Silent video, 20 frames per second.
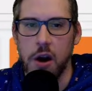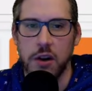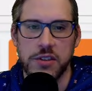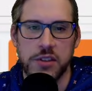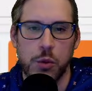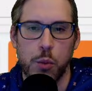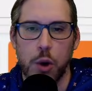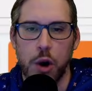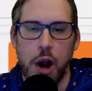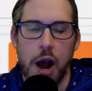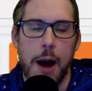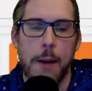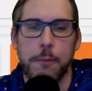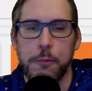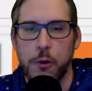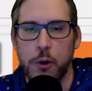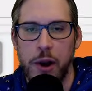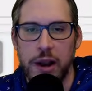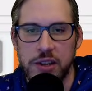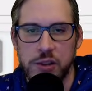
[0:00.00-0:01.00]
and where
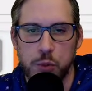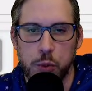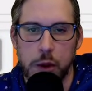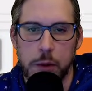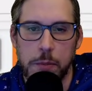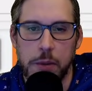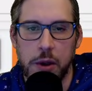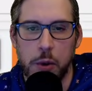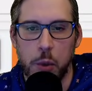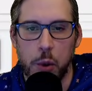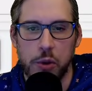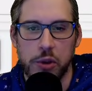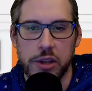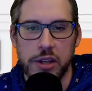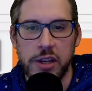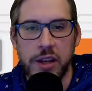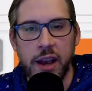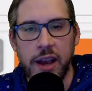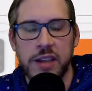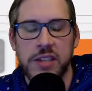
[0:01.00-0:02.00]
upgrades would be really
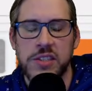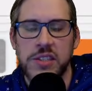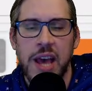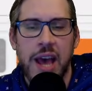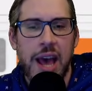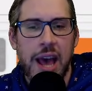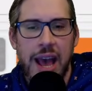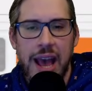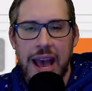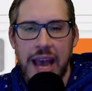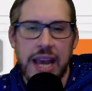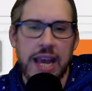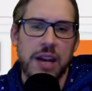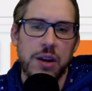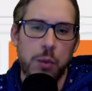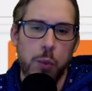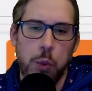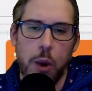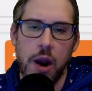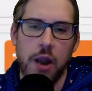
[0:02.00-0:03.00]
nice.
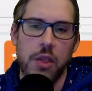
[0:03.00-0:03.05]
And one of the